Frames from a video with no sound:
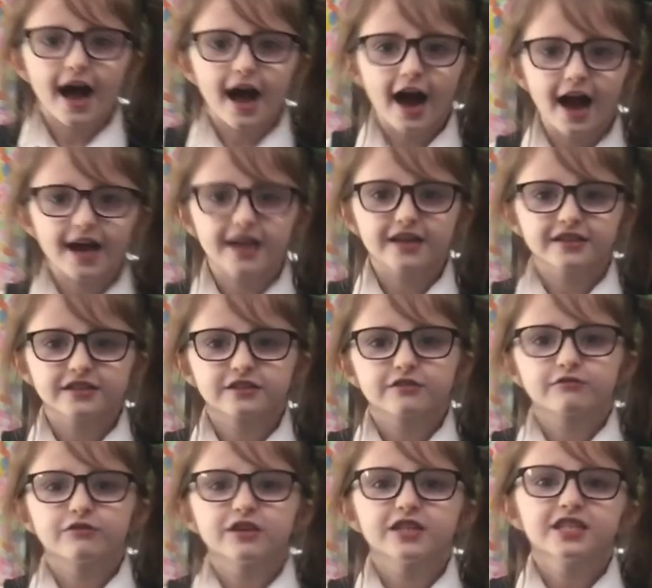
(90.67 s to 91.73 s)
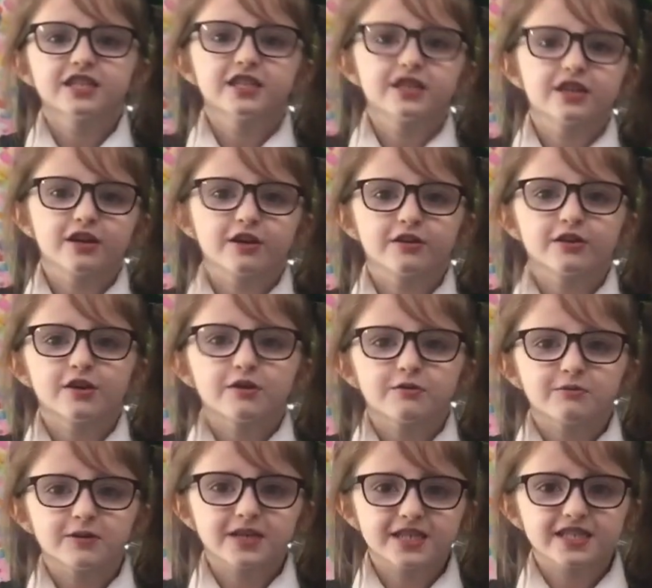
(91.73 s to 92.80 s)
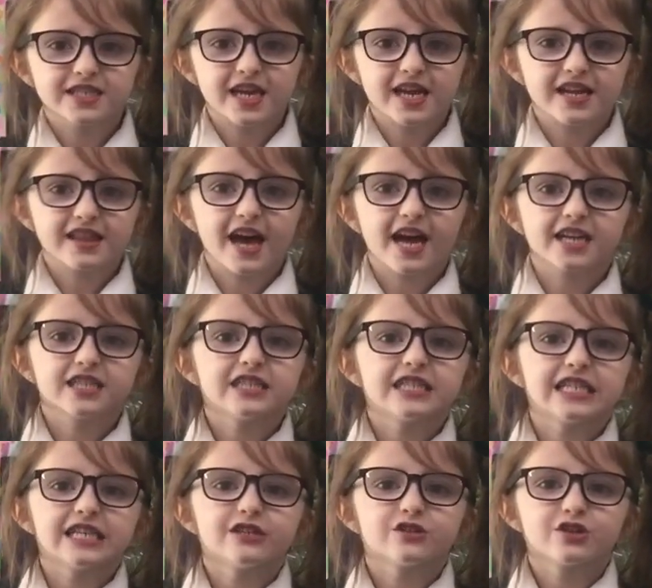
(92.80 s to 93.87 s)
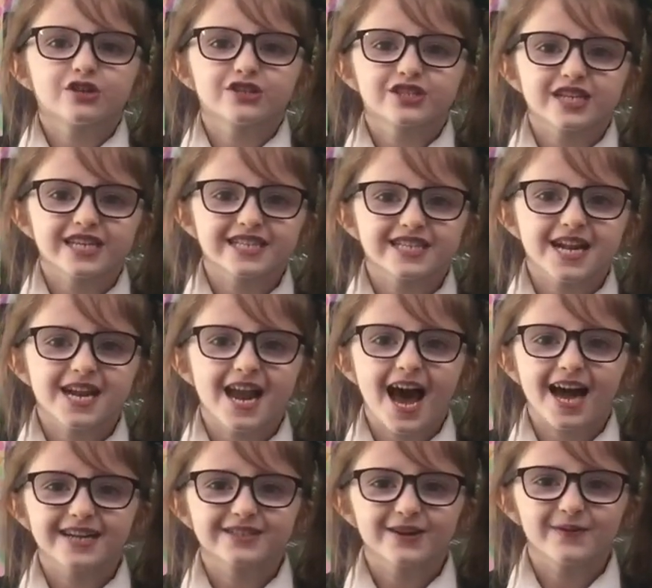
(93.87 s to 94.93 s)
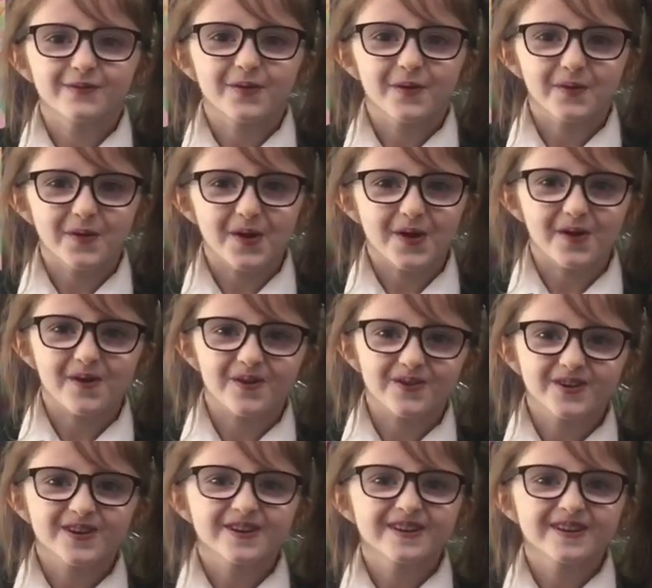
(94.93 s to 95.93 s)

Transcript: As Christian, we see that Jesus is the light of the world.